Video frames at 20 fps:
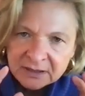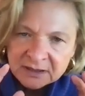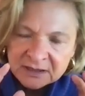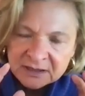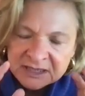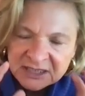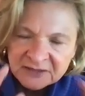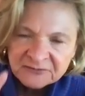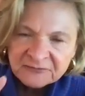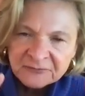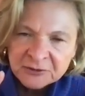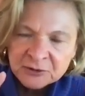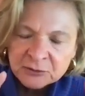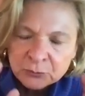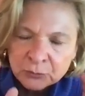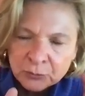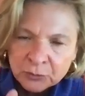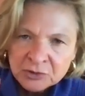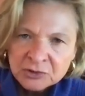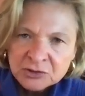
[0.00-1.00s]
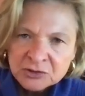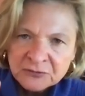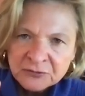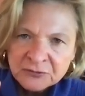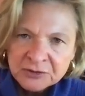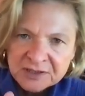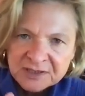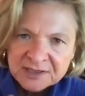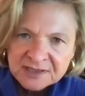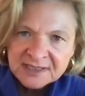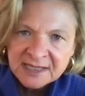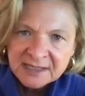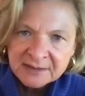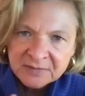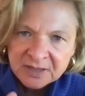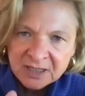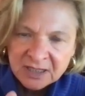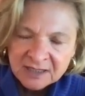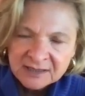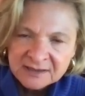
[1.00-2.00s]
different words for the same
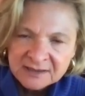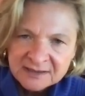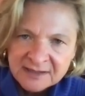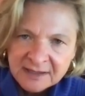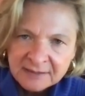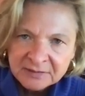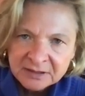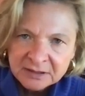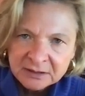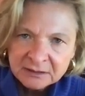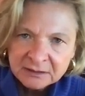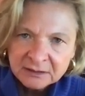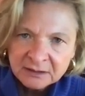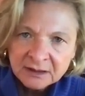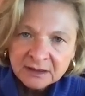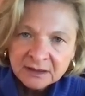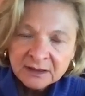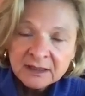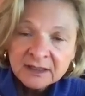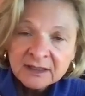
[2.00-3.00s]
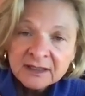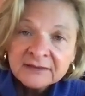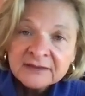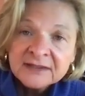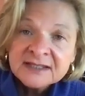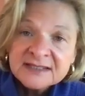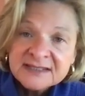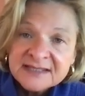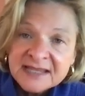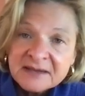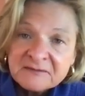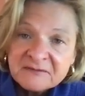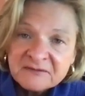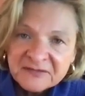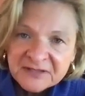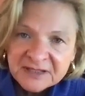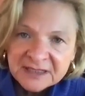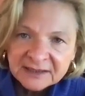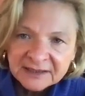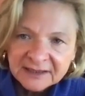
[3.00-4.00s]
concept, the same
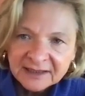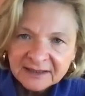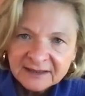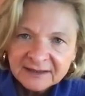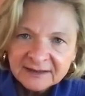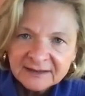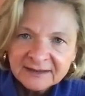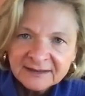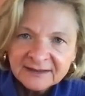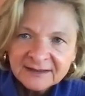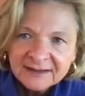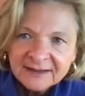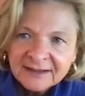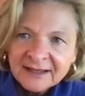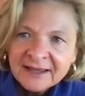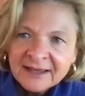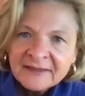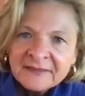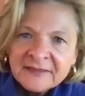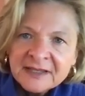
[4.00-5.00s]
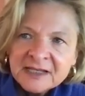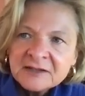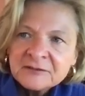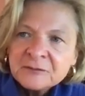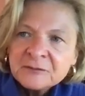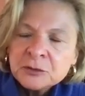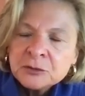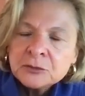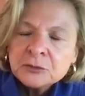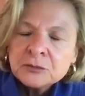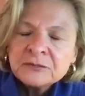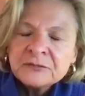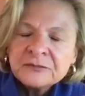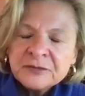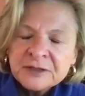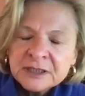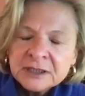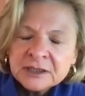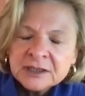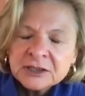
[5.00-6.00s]
feeling. That if you
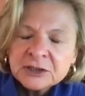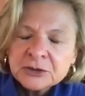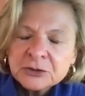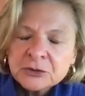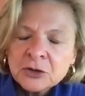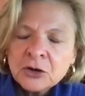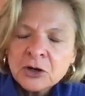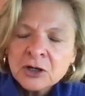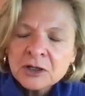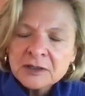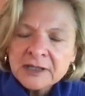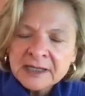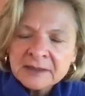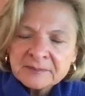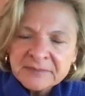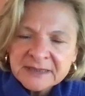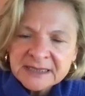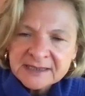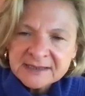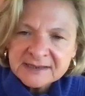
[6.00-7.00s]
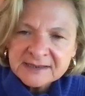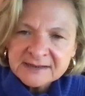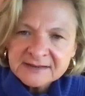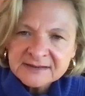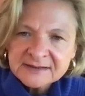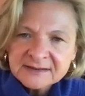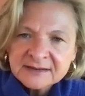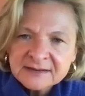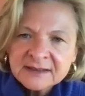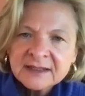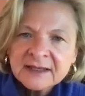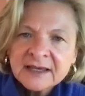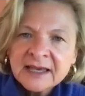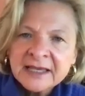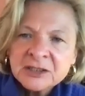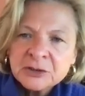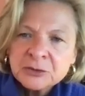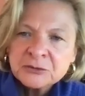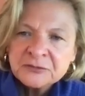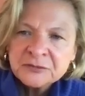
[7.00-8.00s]
feel in your heart at peace
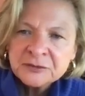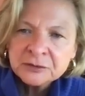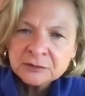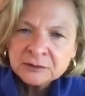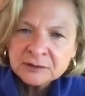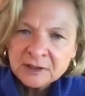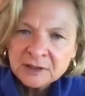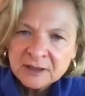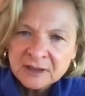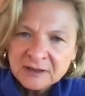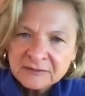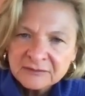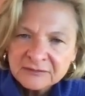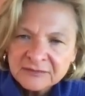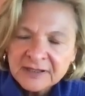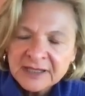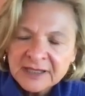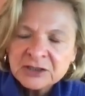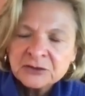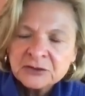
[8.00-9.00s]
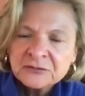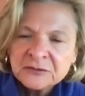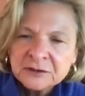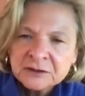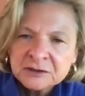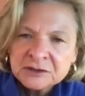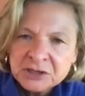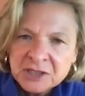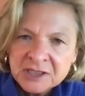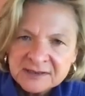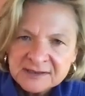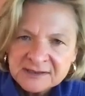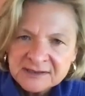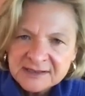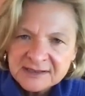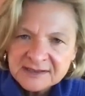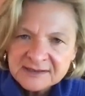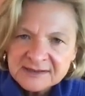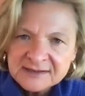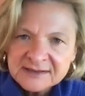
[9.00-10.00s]
and you feel love and you feel
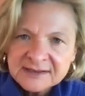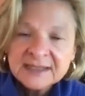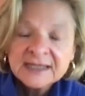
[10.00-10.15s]
justice,